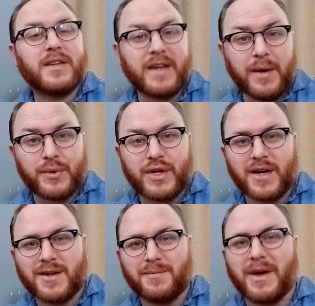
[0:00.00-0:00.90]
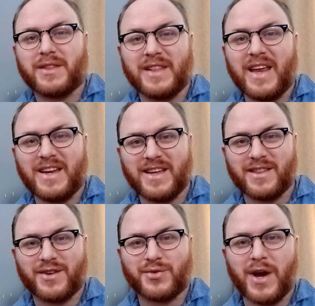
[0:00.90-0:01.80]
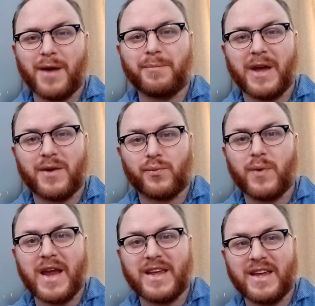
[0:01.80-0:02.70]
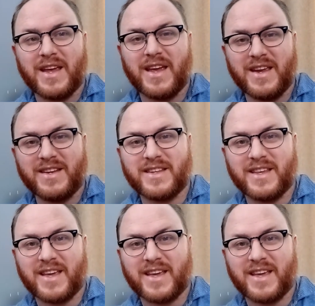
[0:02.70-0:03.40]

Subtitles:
Today we're talking about Lady and the Tramp and ranking it into the